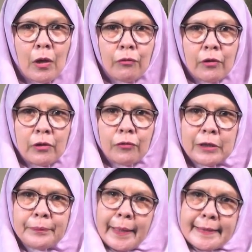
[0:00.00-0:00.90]
For the
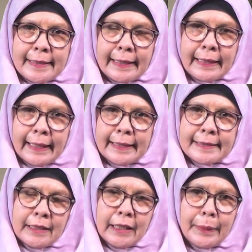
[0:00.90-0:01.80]
word pasar
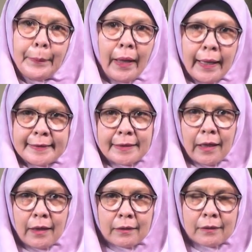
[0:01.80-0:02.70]
is in
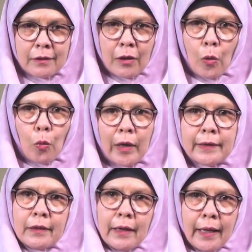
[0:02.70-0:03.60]
bahasa,
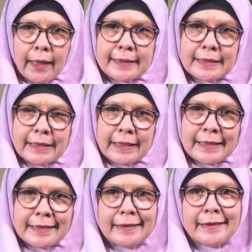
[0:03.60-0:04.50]
while the rest
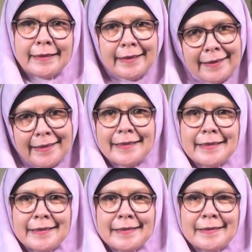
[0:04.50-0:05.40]
is in English.